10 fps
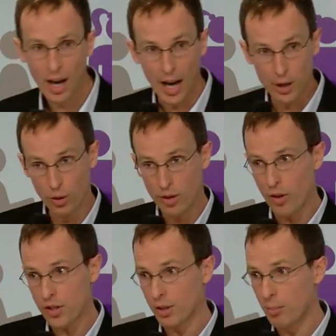A
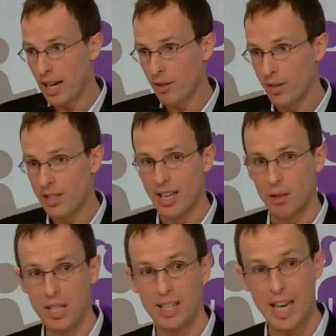universal benefit
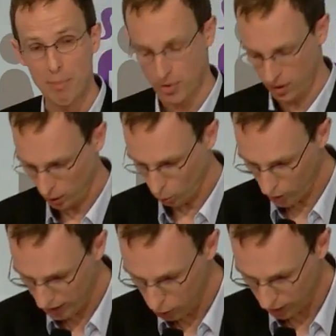can be kept
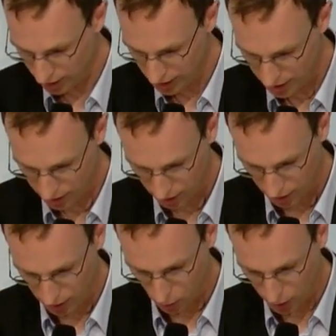when you
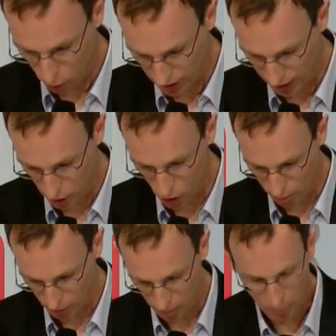take a
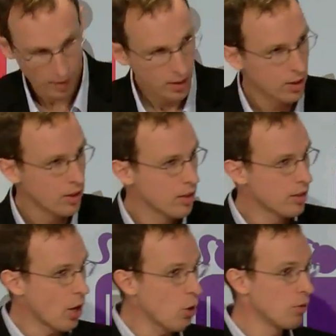job.
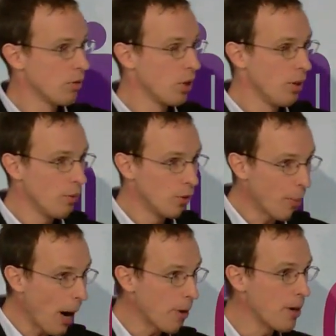So the
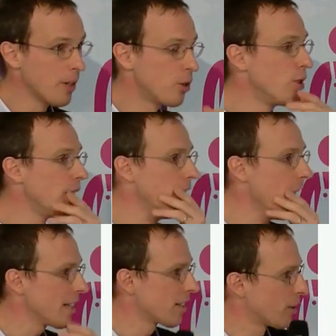power to say
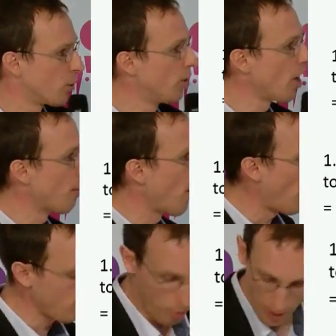yes to some
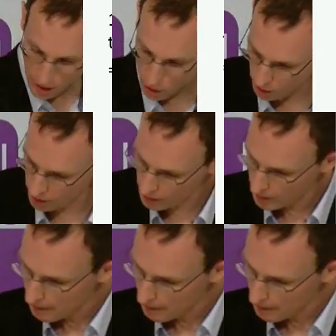occupations,